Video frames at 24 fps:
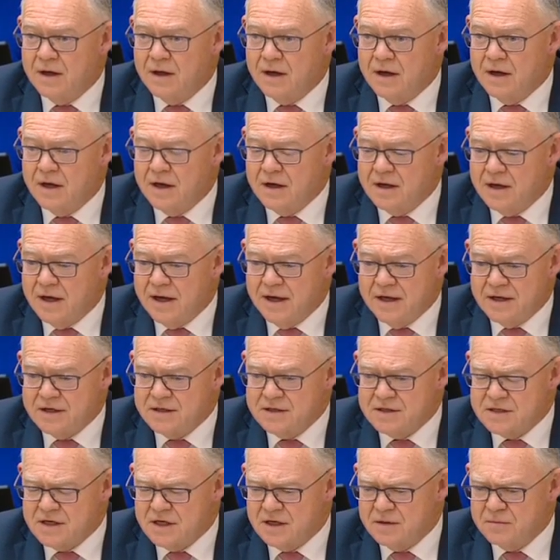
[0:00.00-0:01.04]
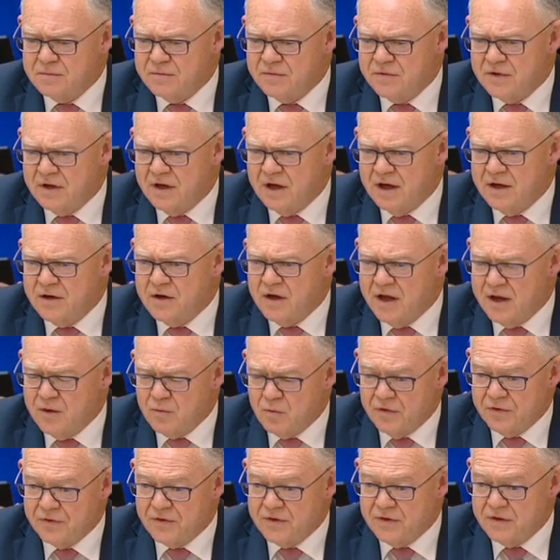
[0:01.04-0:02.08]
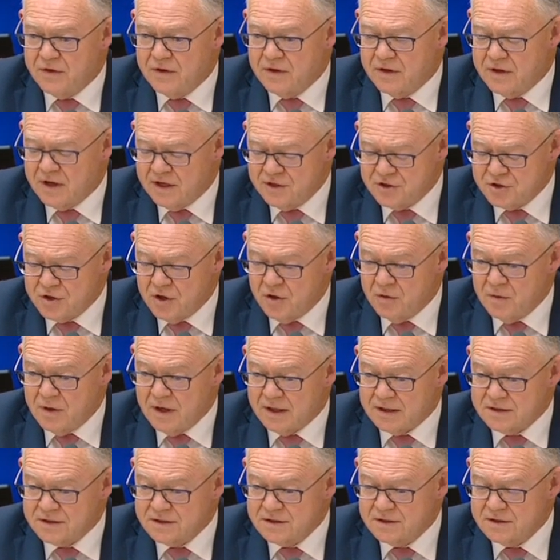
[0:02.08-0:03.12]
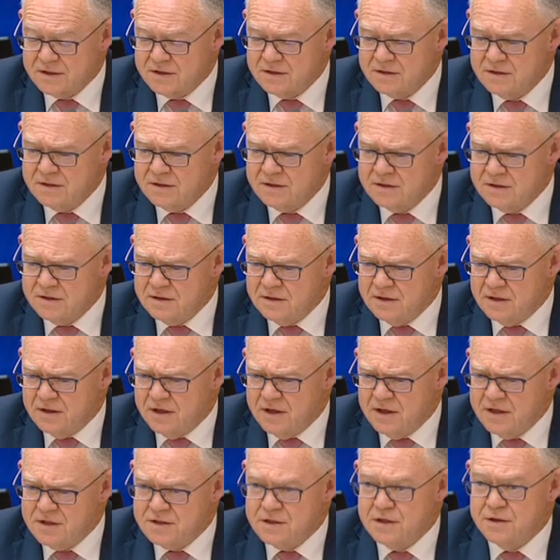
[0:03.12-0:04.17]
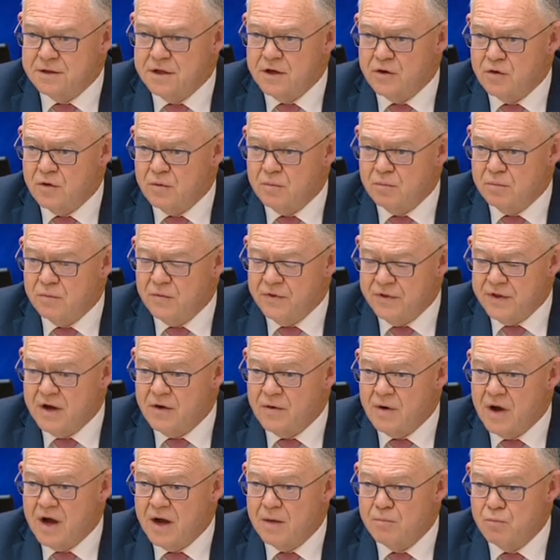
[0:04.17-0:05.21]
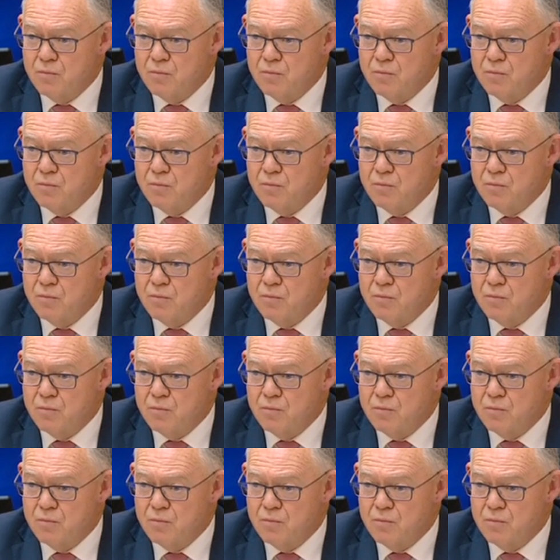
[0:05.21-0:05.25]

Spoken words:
and what they show us is that there are